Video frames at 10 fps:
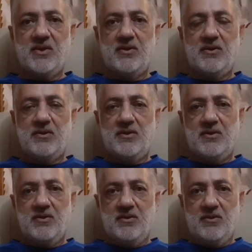
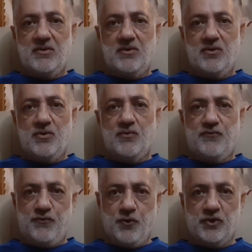Fourth,
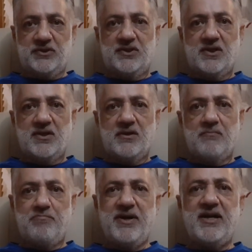building regional
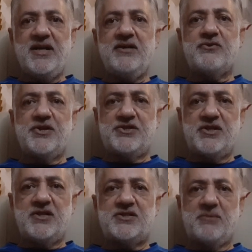stability through
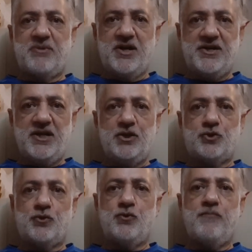diplomacy.
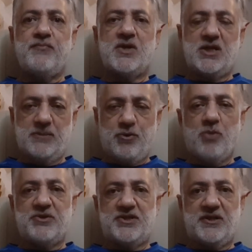
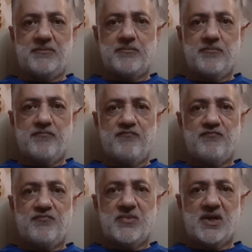Given Pakistan's
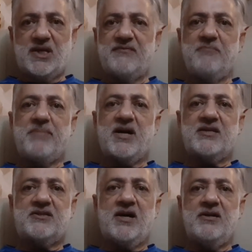strategic
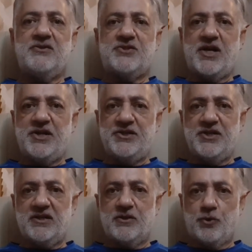location,
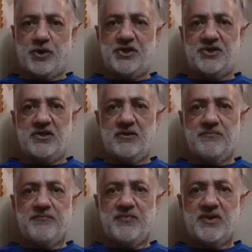its future
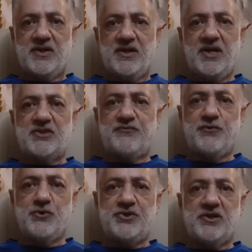
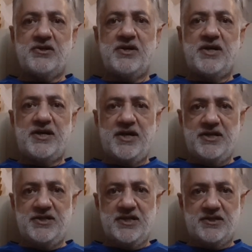hinges on stable
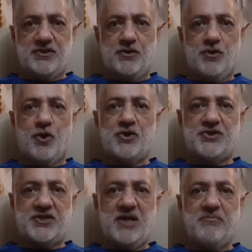relationship with
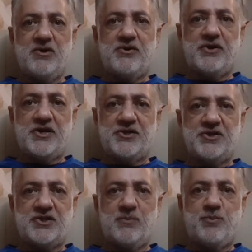
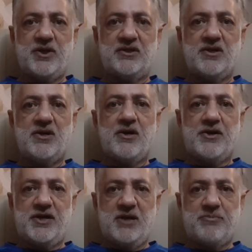neighboring countries
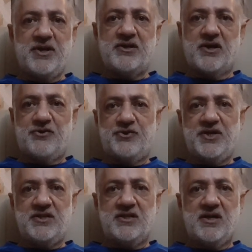and global
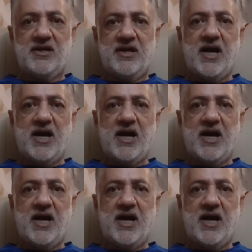powers.